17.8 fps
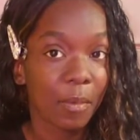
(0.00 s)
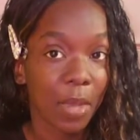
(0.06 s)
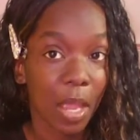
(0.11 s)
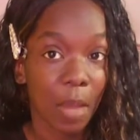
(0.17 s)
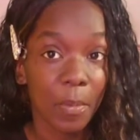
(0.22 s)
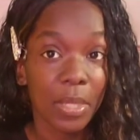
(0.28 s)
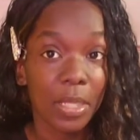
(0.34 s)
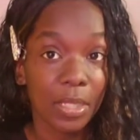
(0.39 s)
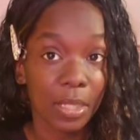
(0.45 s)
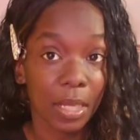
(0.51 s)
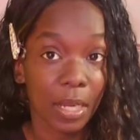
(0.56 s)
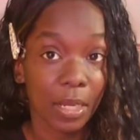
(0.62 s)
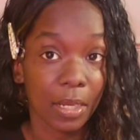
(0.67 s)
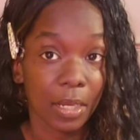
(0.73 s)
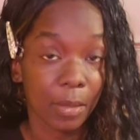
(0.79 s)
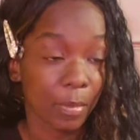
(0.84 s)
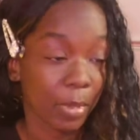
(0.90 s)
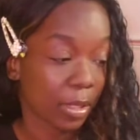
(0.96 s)
I'm
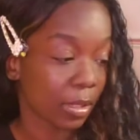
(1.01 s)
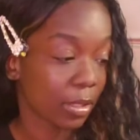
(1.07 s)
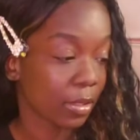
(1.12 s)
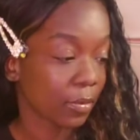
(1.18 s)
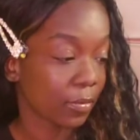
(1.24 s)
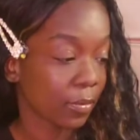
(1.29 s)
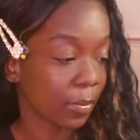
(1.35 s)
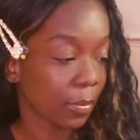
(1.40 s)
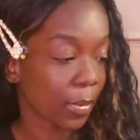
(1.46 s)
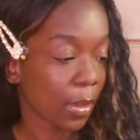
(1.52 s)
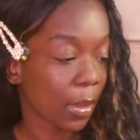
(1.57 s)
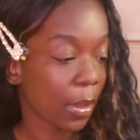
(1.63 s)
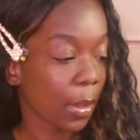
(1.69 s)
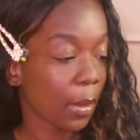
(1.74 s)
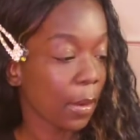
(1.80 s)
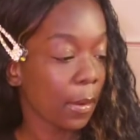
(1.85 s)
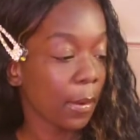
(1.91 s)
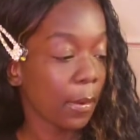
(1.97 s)
excited about this one.
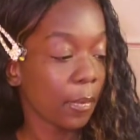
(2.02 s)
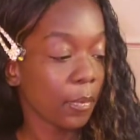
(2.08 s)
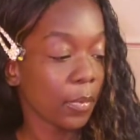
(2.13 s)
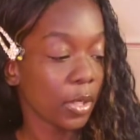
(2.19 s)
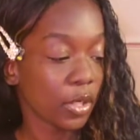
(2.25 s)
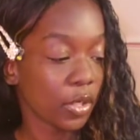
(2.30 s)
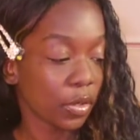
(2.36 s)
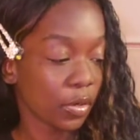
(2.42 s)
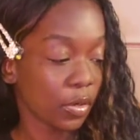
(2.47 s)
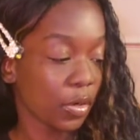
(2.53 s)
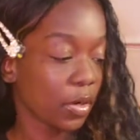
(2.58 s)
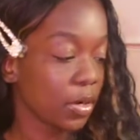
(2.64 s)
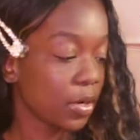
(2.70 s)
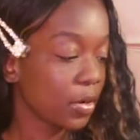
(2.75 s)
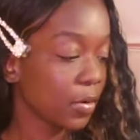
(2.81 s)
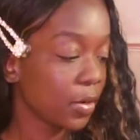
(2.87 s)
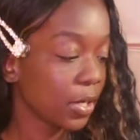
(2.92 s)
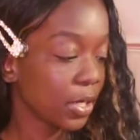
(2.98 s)
But your
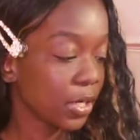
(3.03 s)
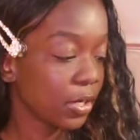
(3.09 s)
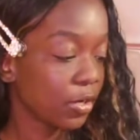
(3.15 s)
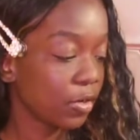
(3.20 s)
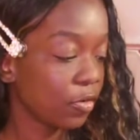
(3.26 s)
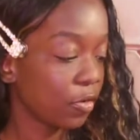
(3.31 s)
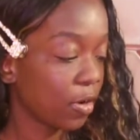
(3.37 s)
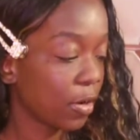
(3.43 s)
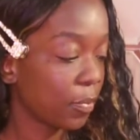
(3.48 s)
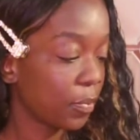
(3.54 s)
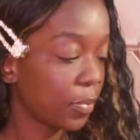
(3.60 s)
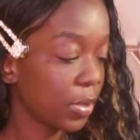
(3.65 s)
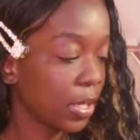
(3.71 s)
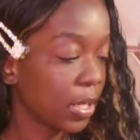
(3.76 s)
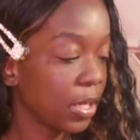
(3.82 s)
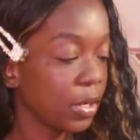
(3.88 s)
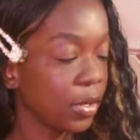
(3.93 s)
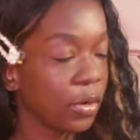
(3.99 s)
girl is
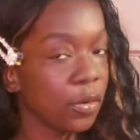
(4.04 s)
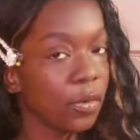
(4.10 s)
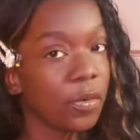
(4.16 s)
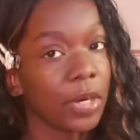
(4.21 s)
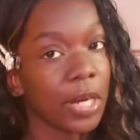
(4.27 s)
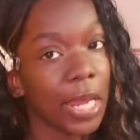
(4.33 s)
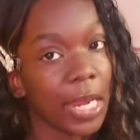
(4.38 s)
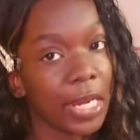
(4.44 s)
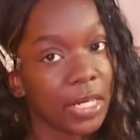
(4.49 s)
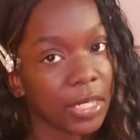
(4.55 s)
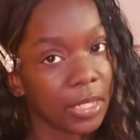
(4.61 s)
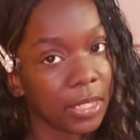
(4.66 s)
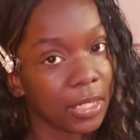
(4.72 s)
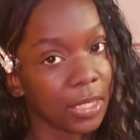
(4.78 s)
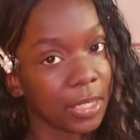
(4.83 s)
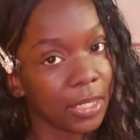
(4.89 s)
dropping new lashes.